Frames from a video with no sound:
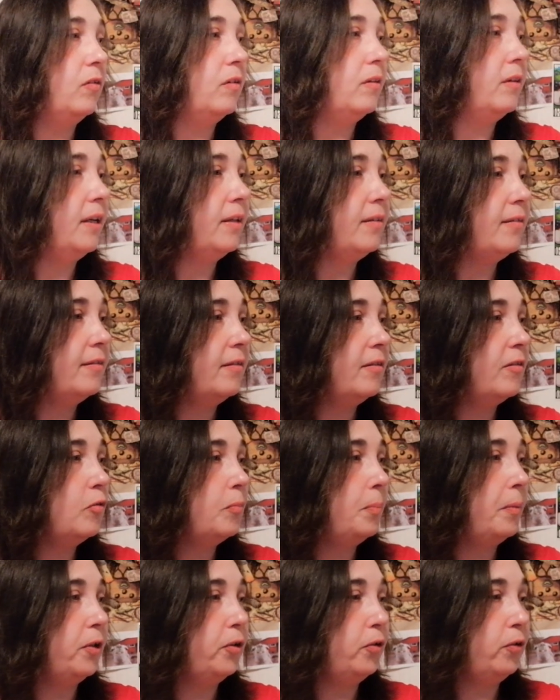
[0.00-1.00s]
So that's the
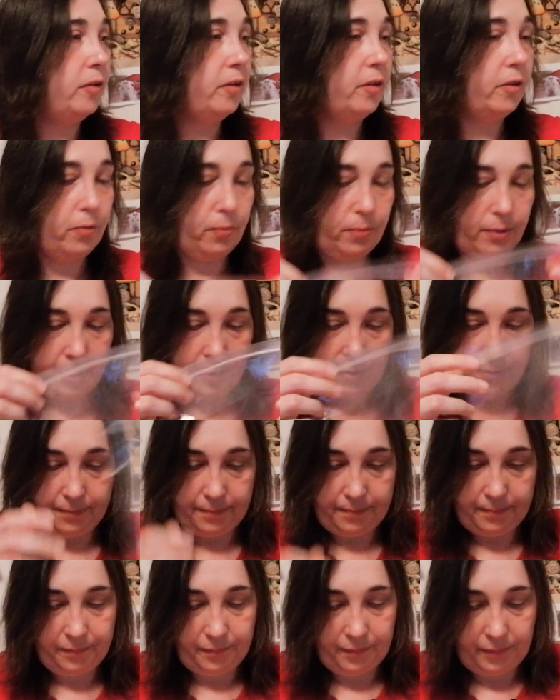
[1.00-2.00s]
specialty thread.
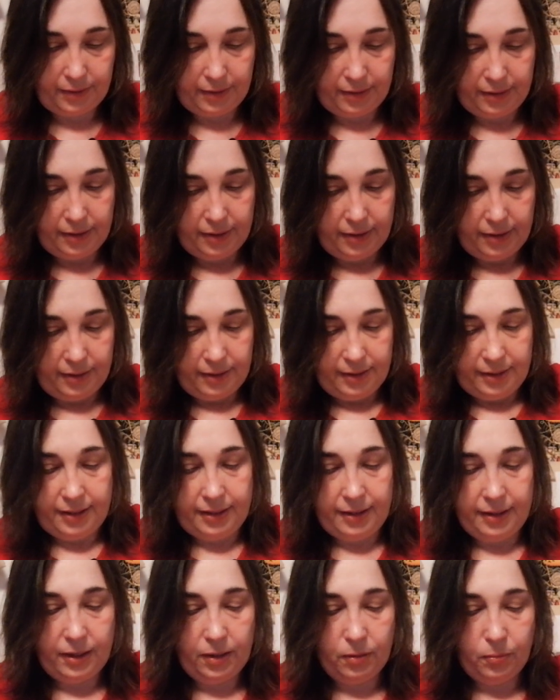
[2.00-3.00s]

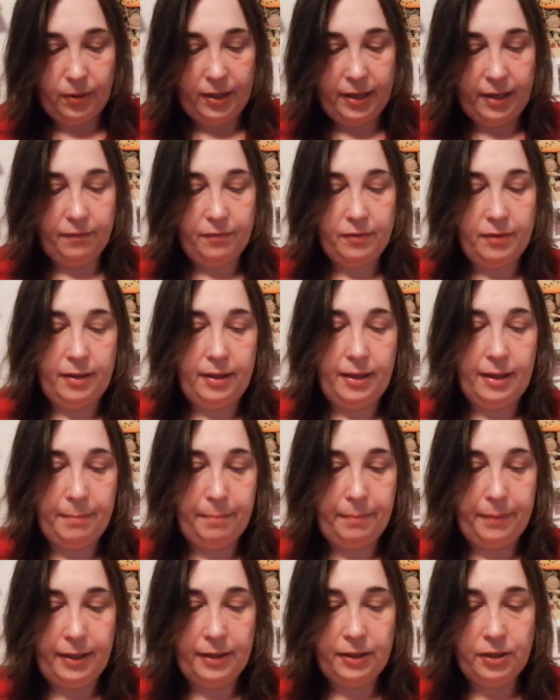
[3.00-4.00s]
And then we have the
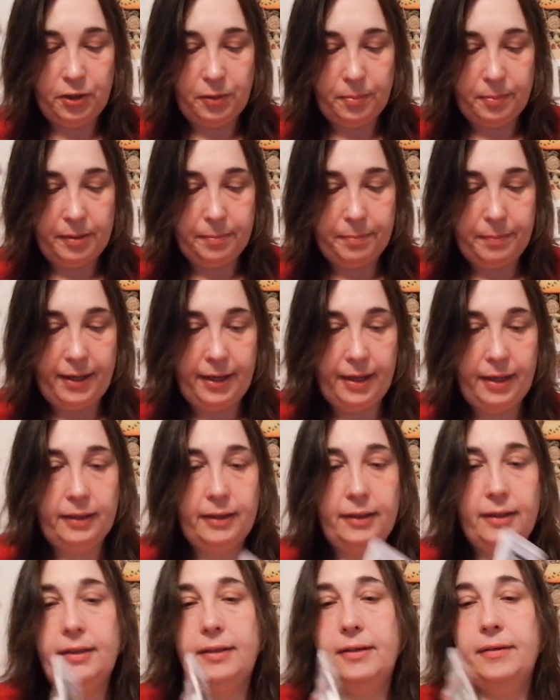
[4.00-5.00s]
embellishment pack.